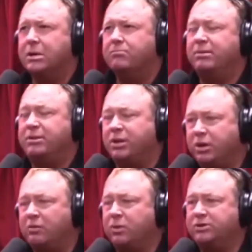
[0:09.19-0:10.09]
But the
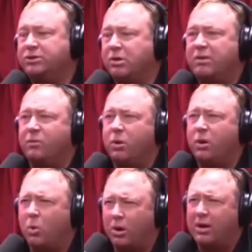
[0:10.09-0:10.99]
good ones don't ever want to
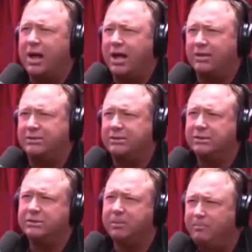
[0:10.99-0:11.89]
organize.
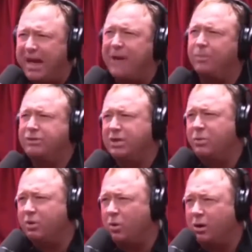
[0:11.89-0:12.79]
The bad ones tend to
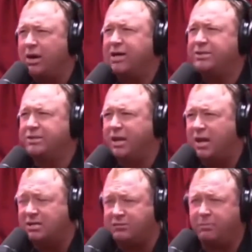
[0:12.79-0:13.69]
want to organize because they
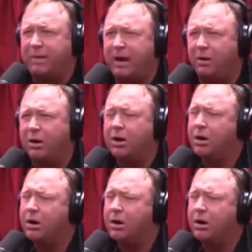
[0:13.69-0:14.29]
lust after power.